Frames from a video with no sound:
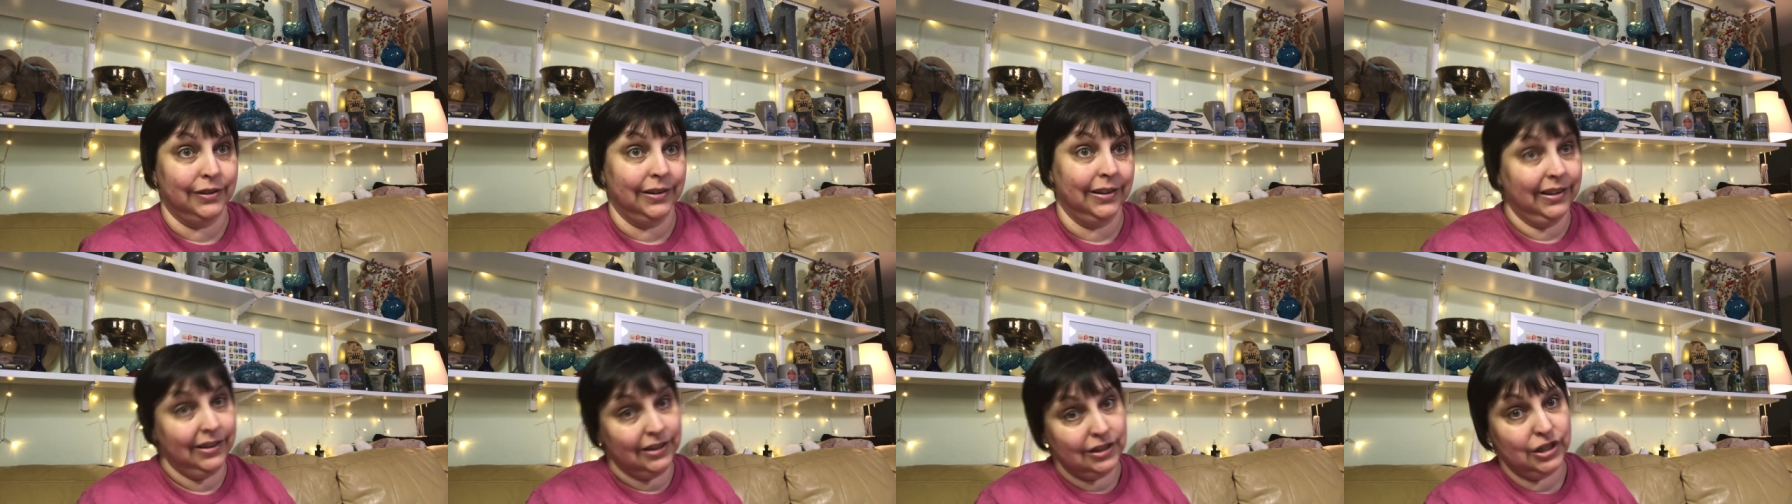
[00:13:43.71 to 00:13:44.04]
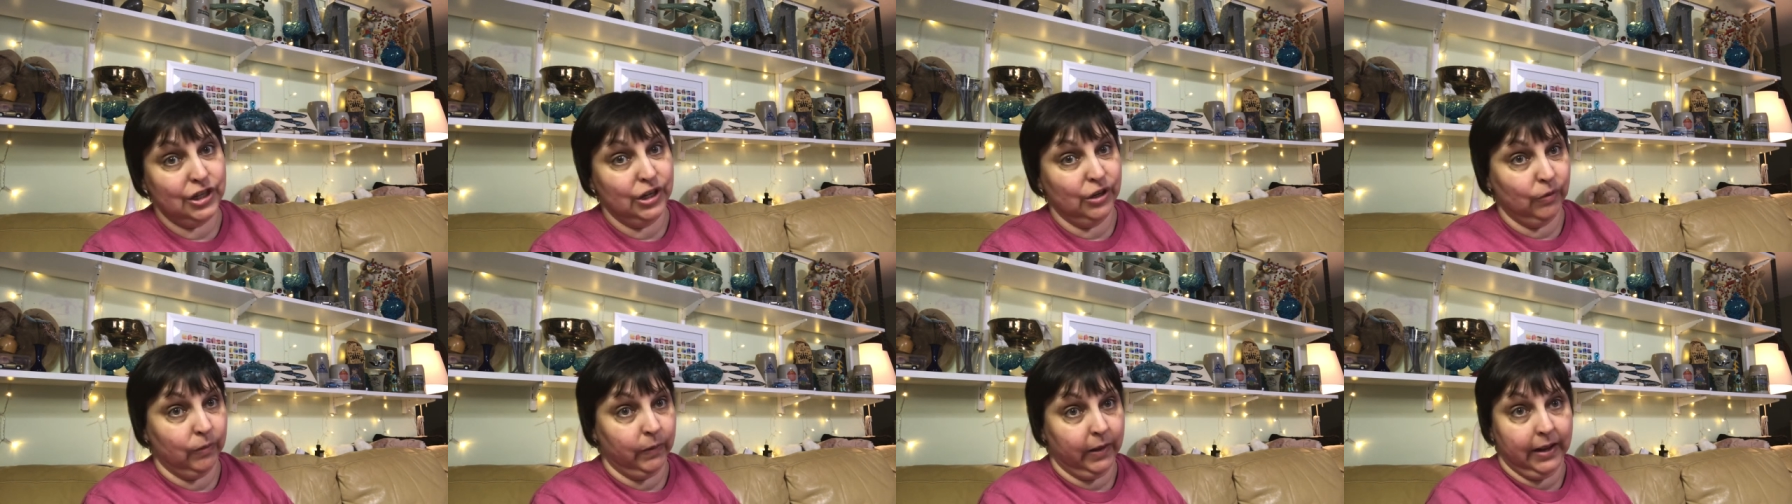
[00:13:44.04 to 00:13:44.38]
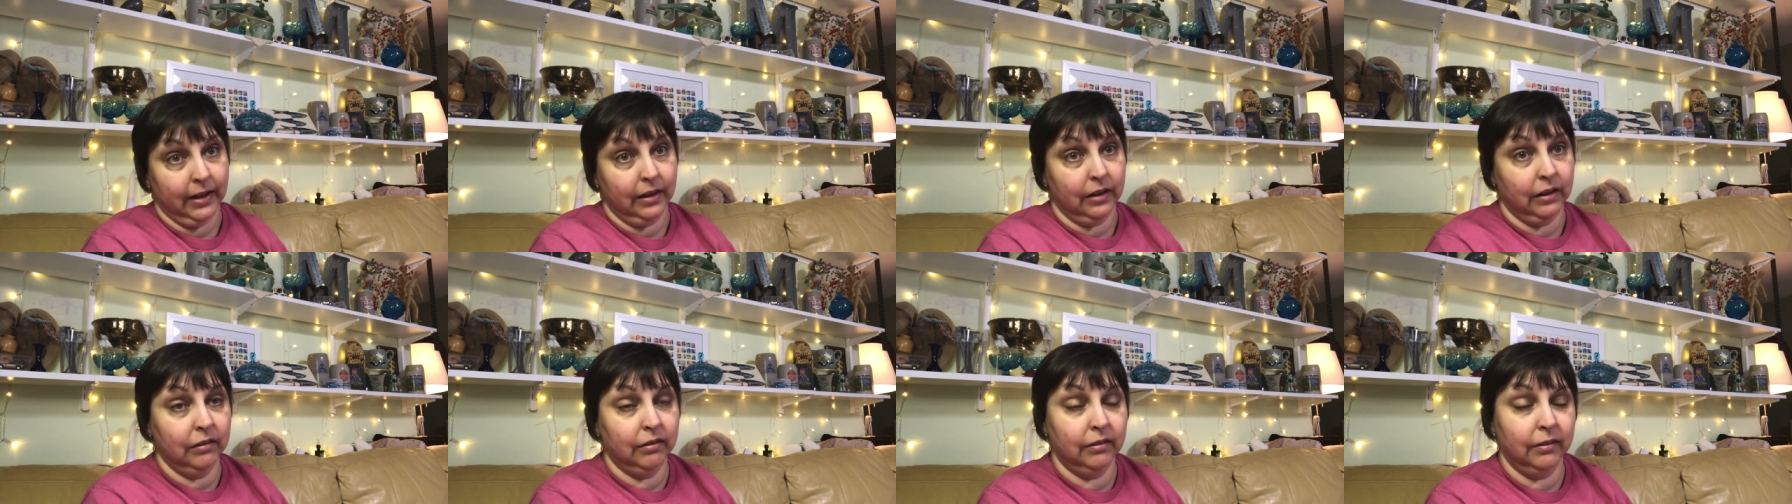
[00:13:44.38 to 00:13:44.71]
like two
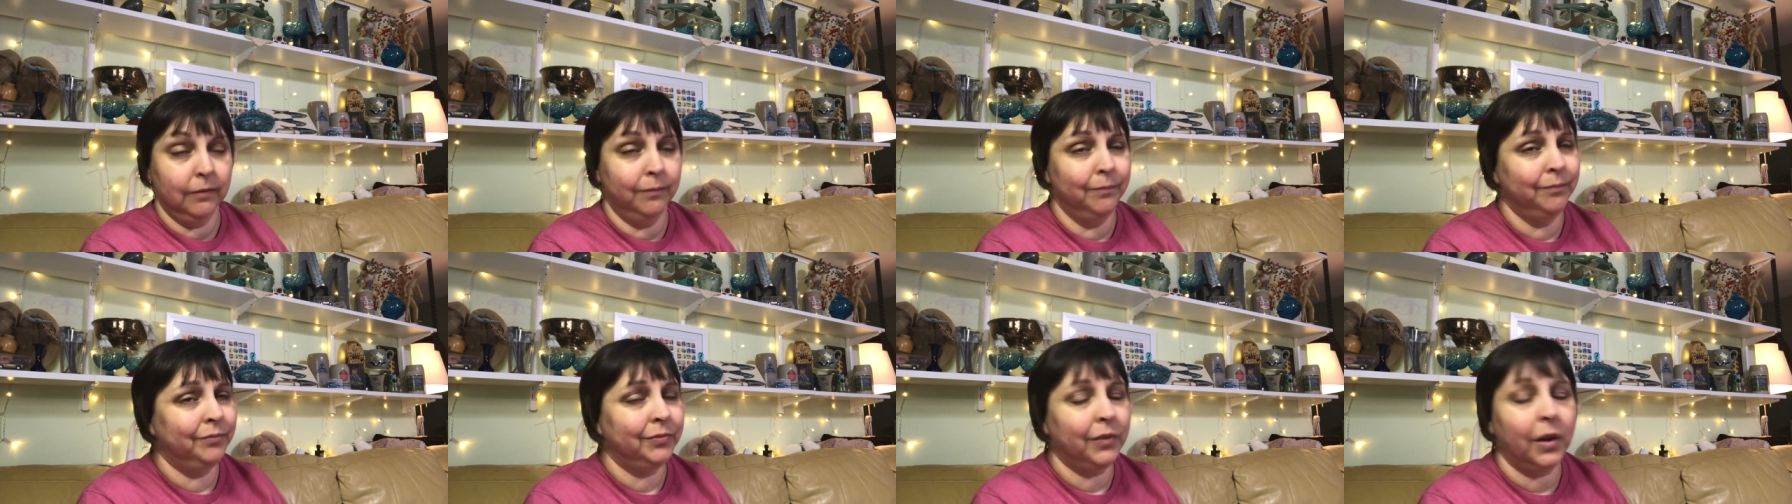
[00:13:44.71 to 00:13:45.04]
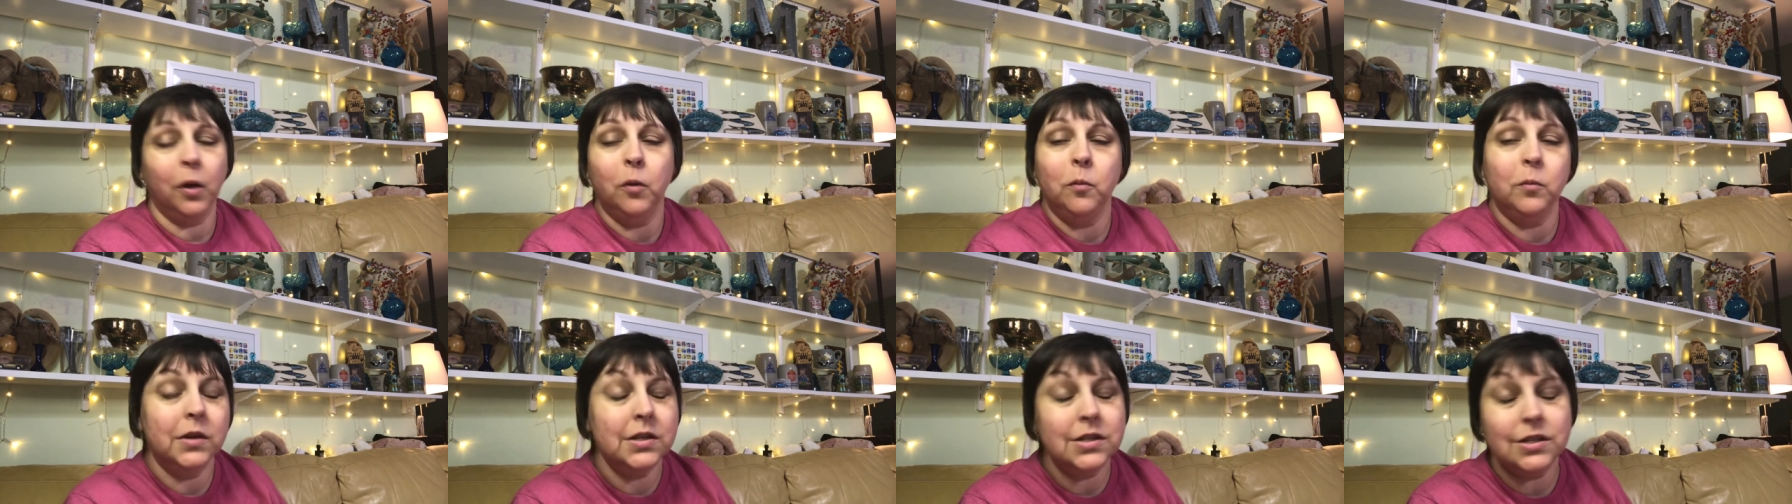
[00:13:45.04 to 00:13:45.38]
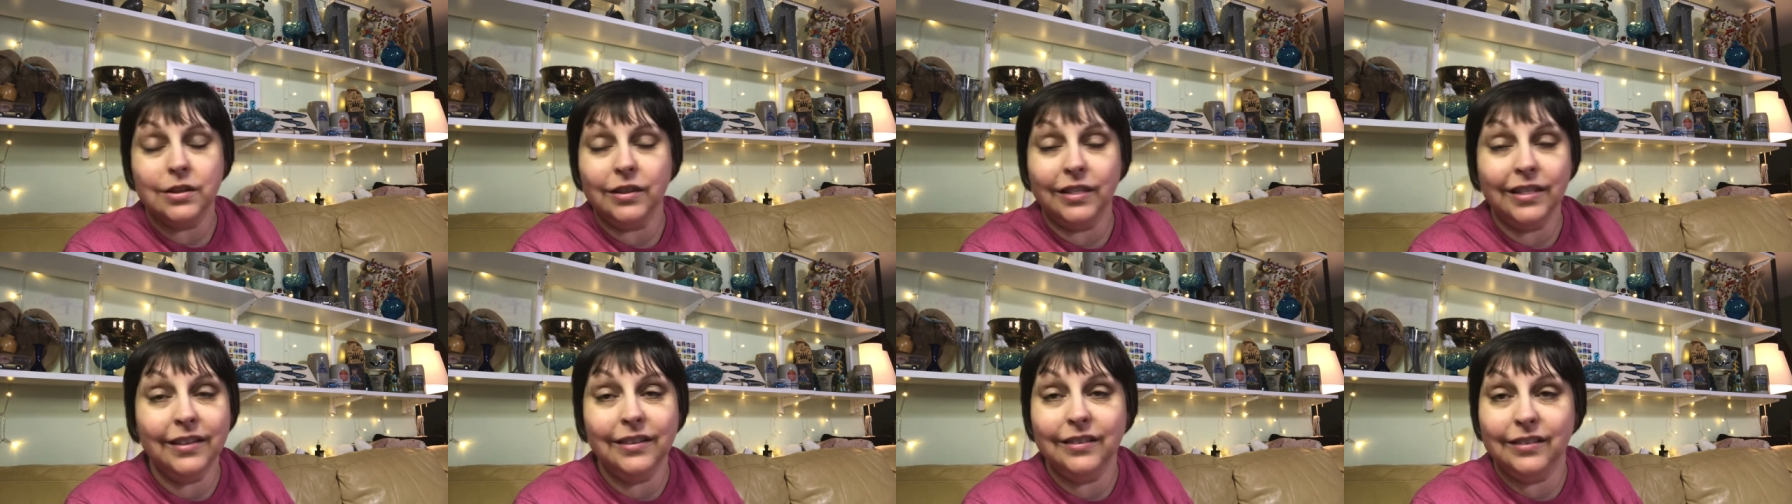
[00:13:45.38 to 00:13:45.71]
weeks, which
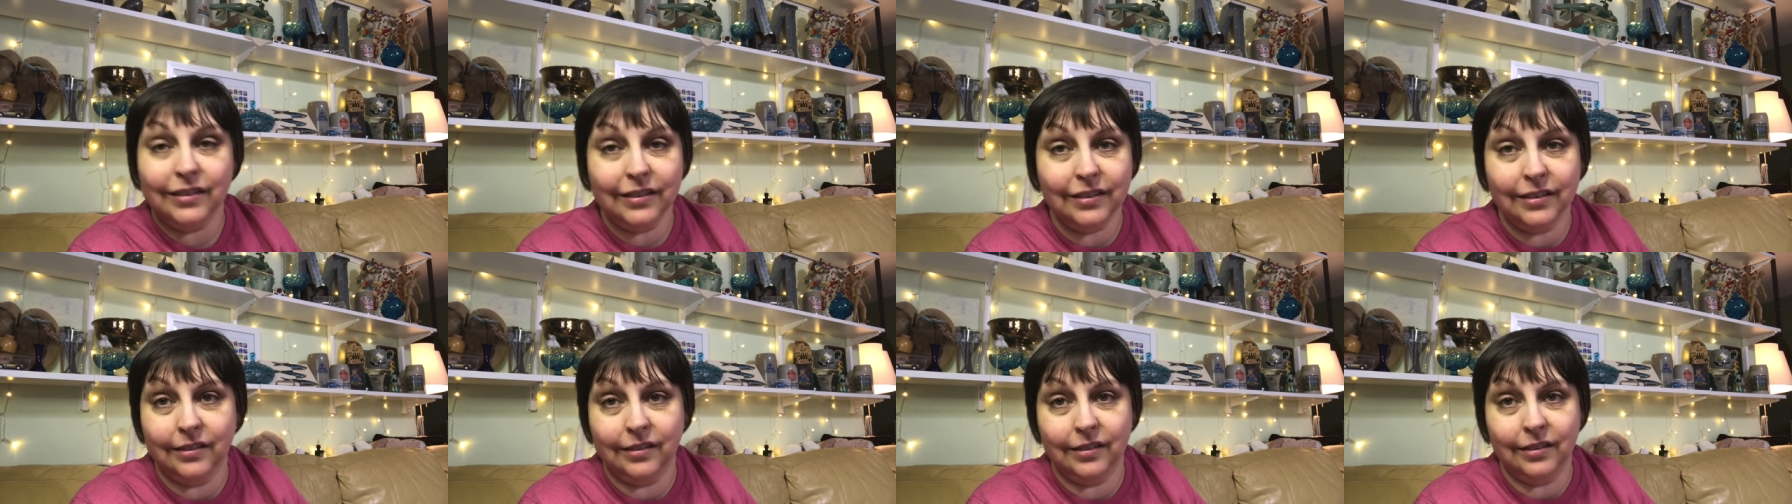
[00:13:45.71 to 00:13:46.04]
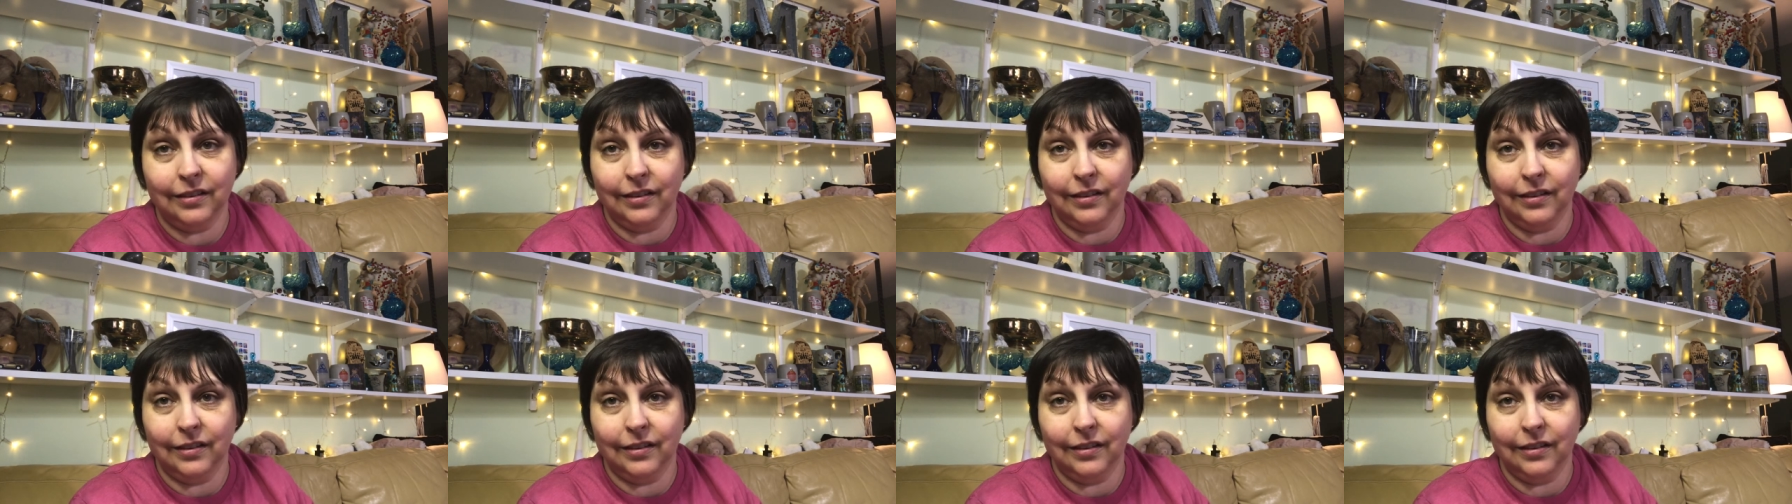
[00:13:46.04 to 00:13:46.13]
this is